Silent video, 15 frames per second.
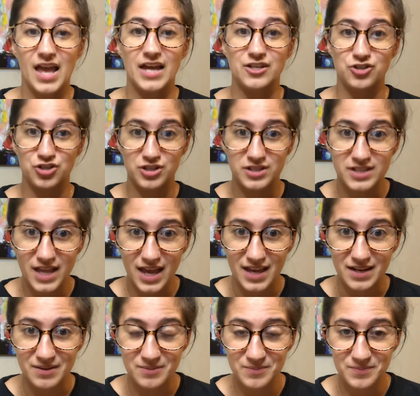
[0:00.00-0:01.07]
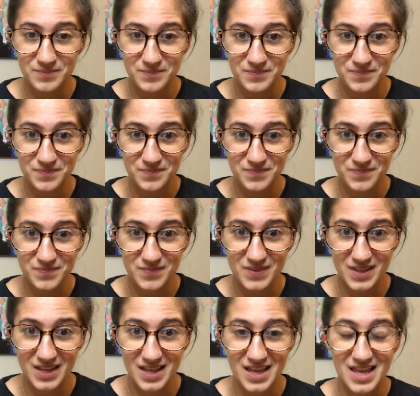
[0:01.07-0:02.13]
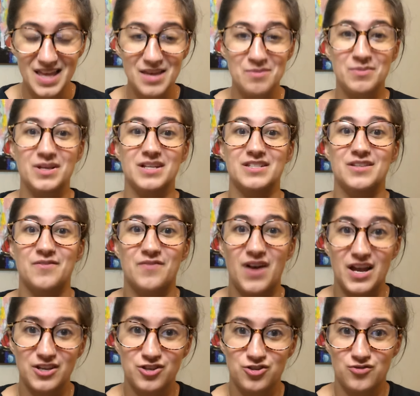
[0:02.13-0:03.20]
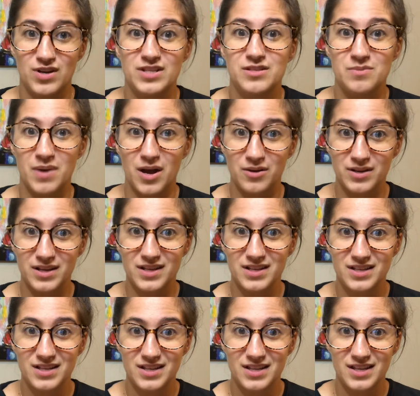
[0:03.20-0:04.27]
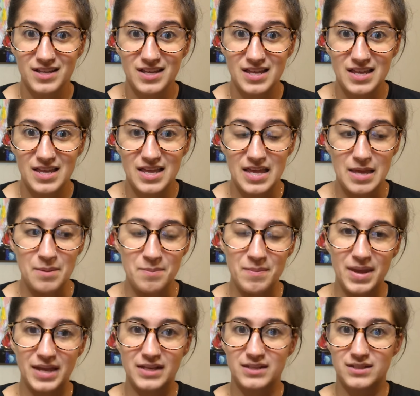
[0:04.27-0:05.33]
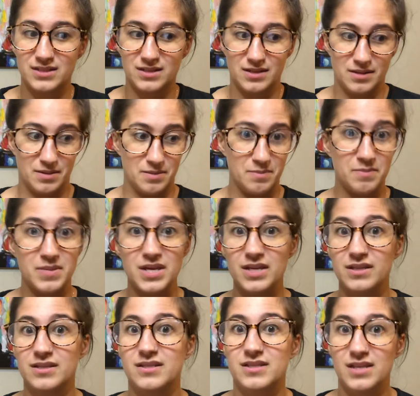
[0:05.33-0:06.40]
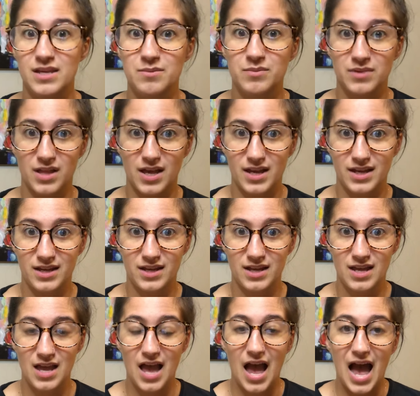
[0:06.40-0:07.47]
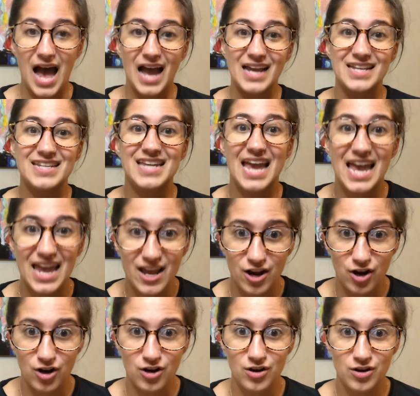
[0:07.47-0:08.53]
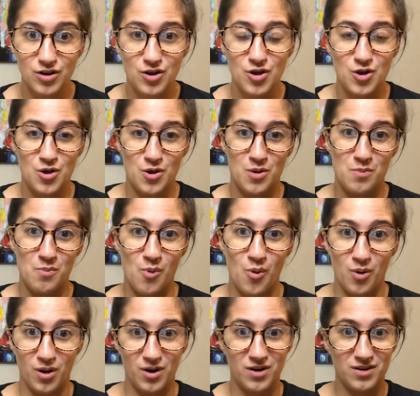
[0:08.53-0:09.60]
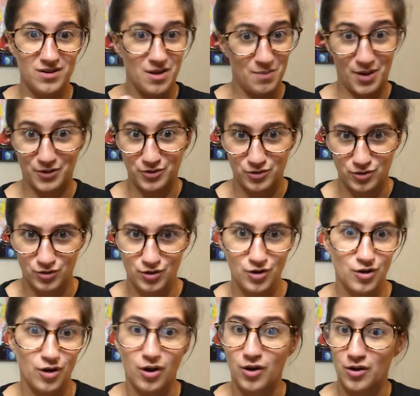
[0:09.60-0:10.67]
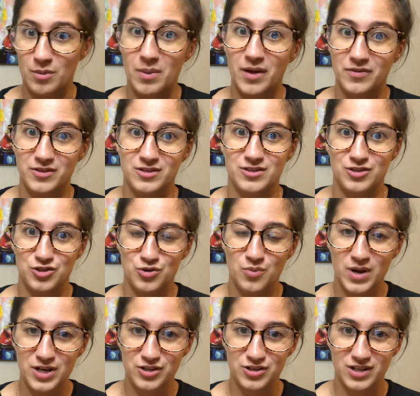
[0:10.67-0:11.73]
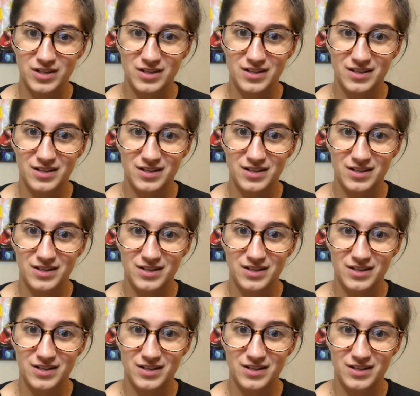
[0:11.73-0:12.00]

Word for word: And she said, because if I stress about it, it makes me seem like I care more about the little girl or about the situation.